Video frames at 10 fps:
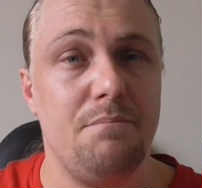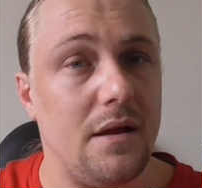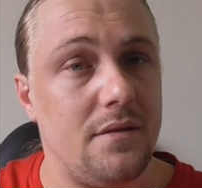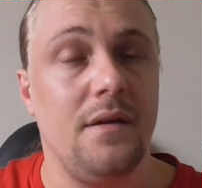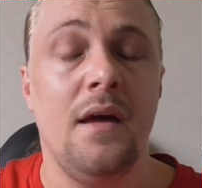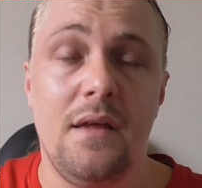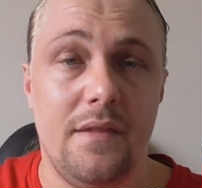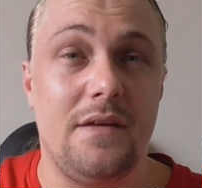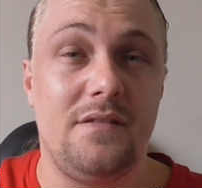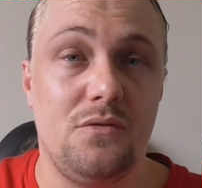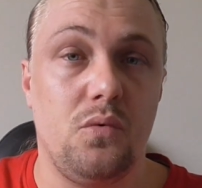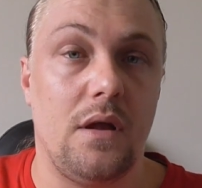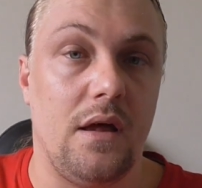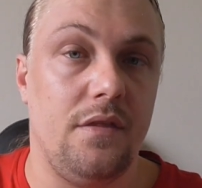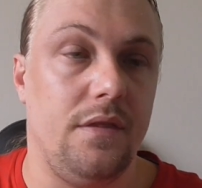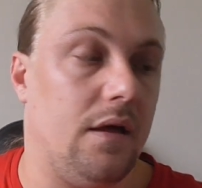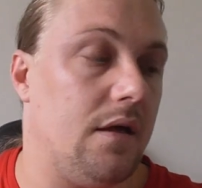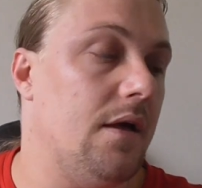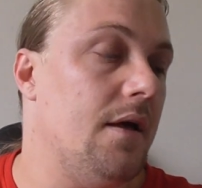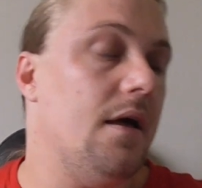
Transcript: but that's just what I think.